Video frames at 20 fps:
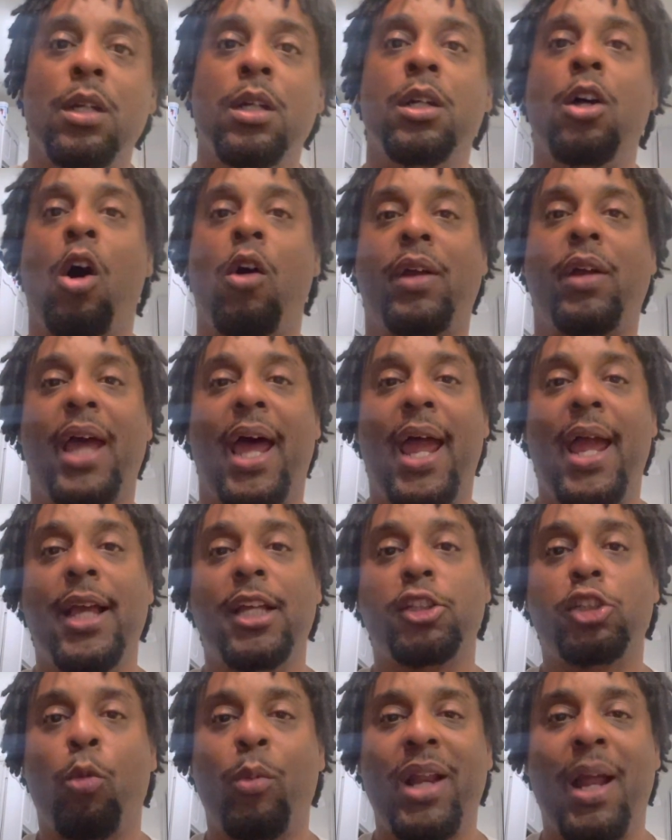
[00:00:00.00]
Okay?
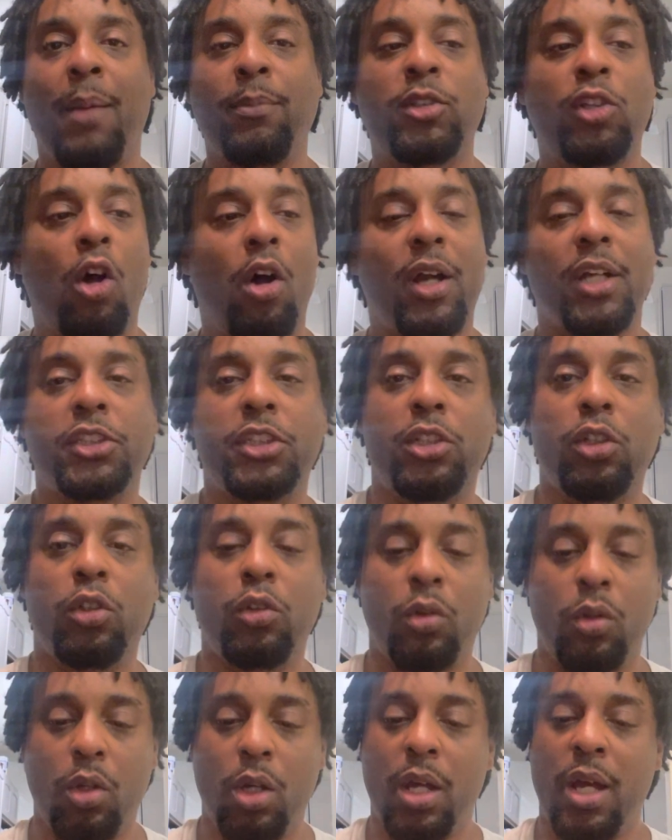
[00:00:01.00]
So when I'm talking
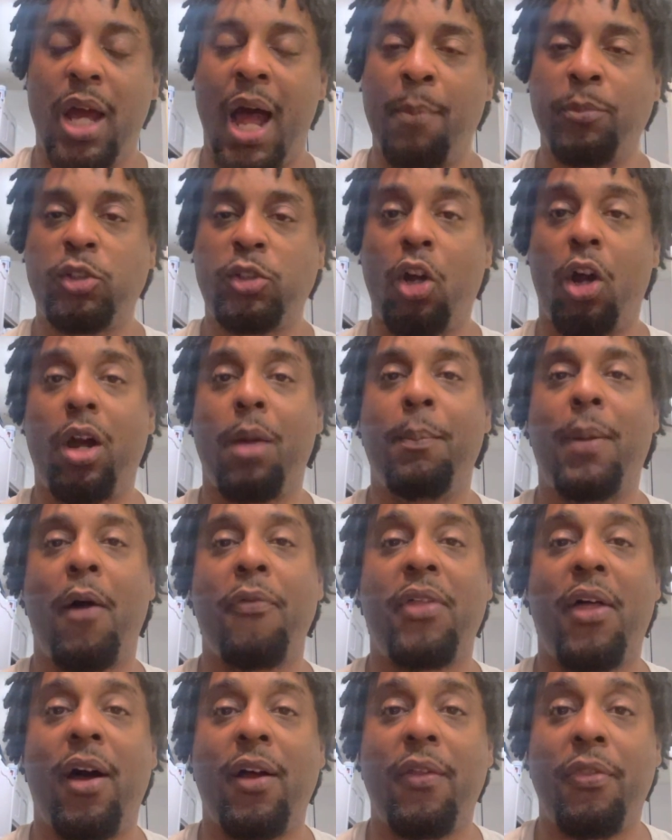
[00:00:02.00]
to, I'm talking
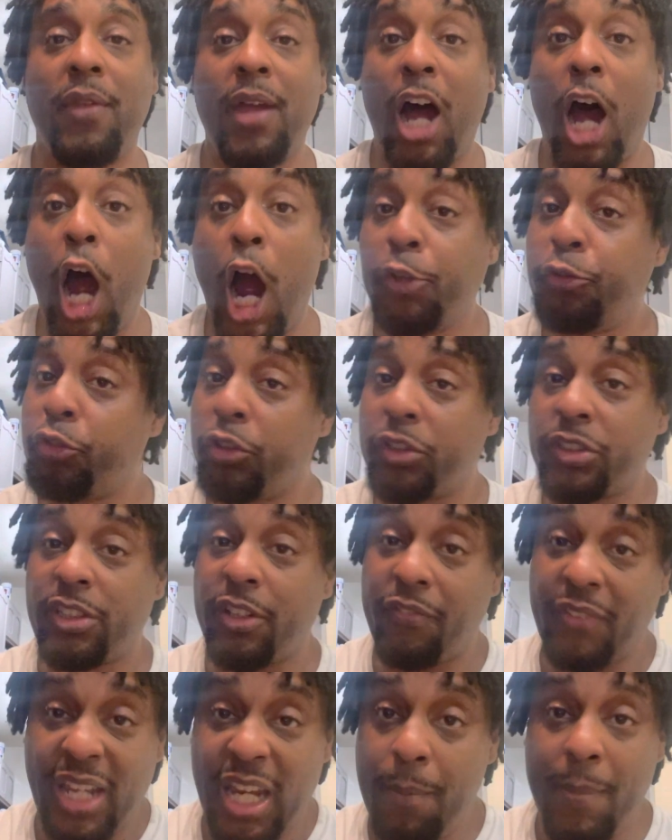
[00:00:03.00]
about the hundreds
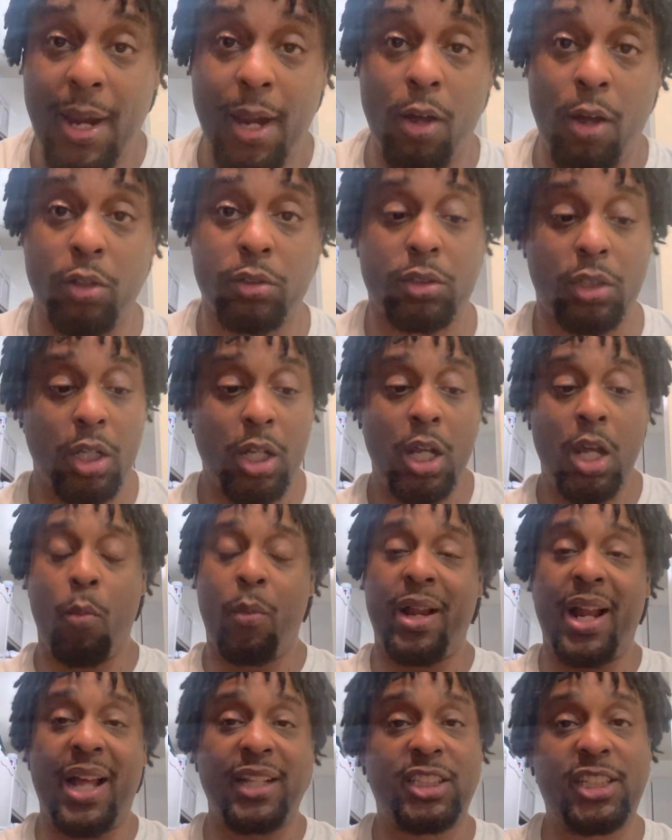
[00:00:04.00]
of emails.
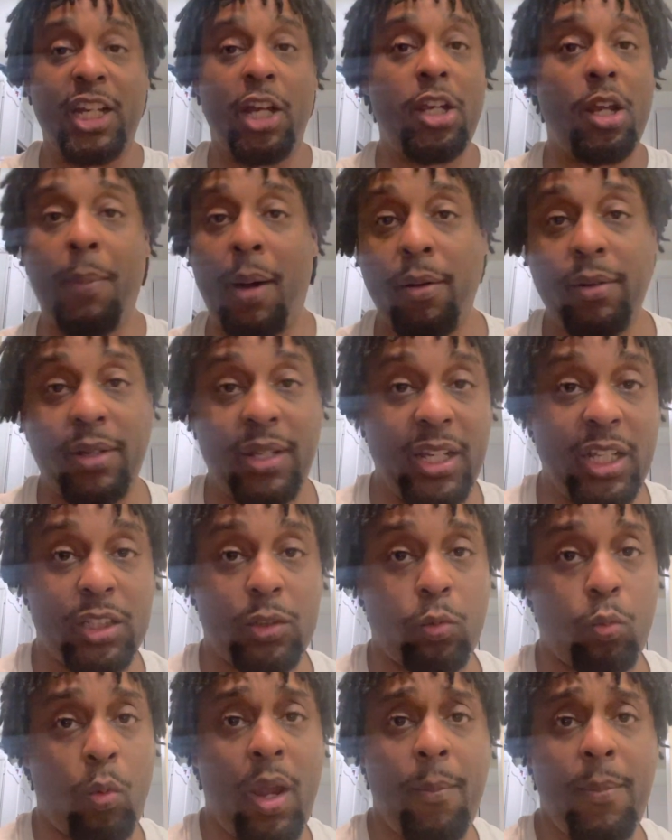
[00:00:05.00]
When I tell you about these
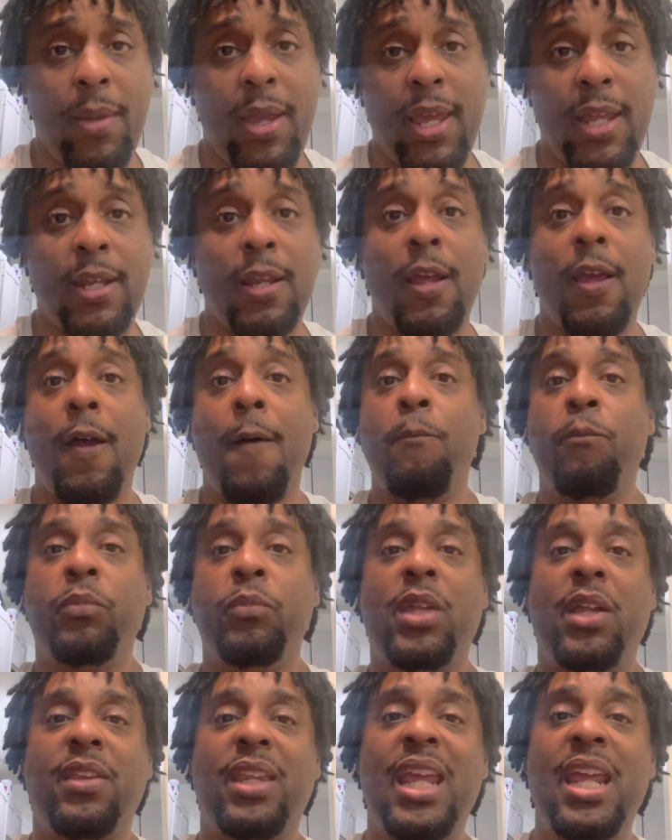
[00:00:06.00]
women,
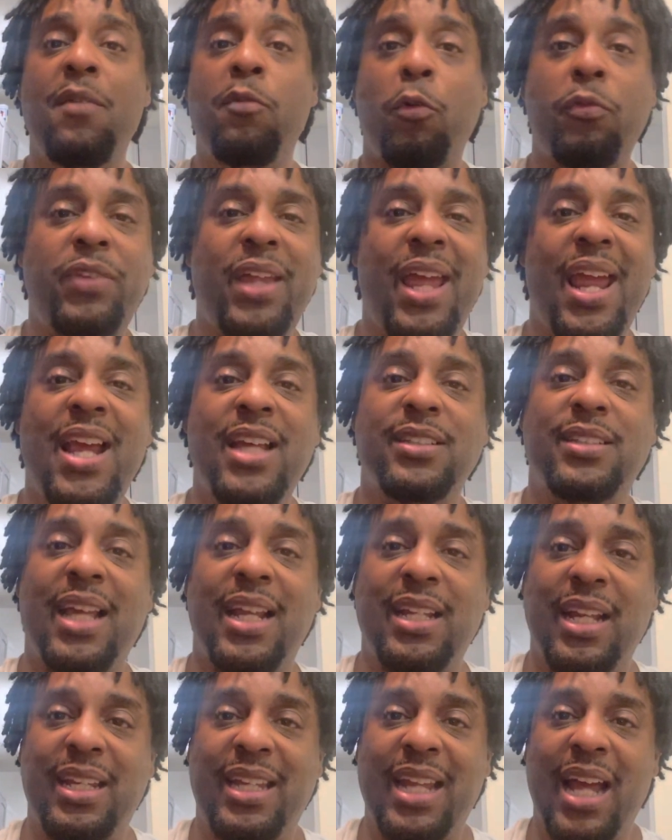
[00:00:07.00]
the evil things that
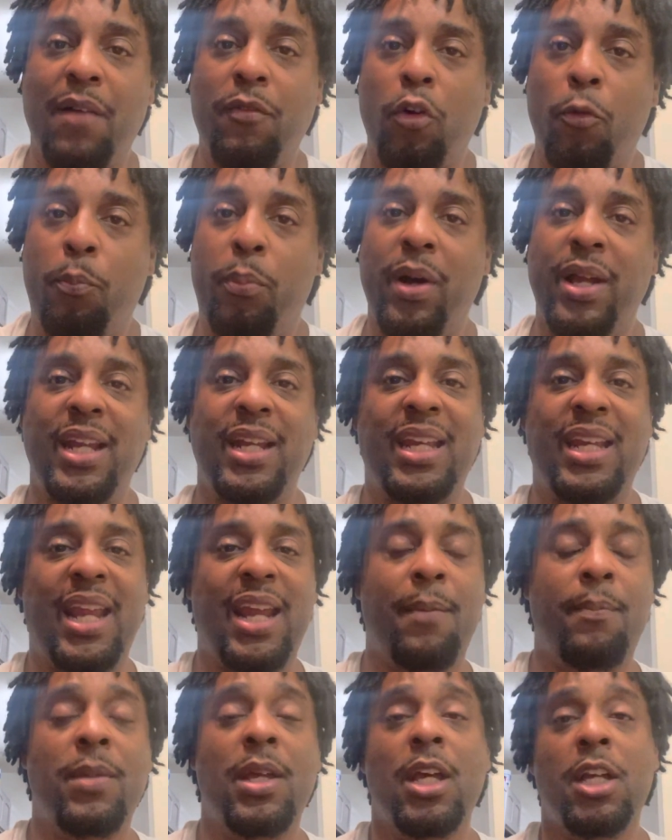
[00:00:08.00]
the devil put in
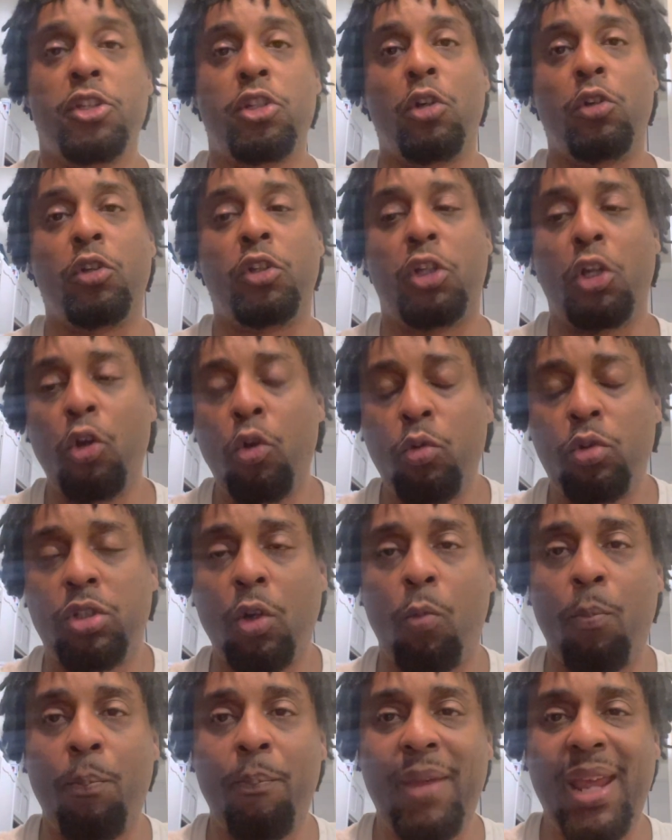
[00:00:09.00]
them to do
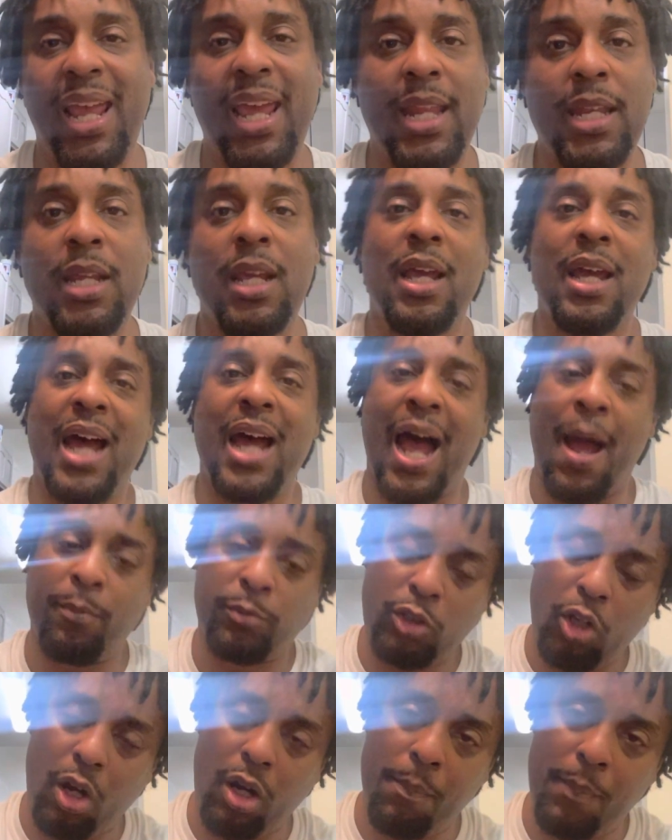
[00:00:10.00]
to men, I'm
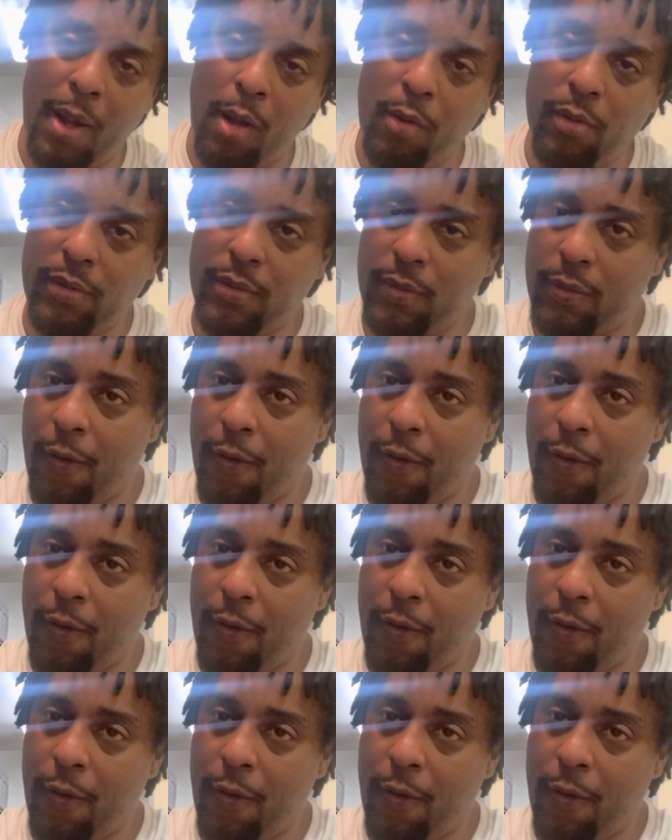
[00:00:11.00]
talking about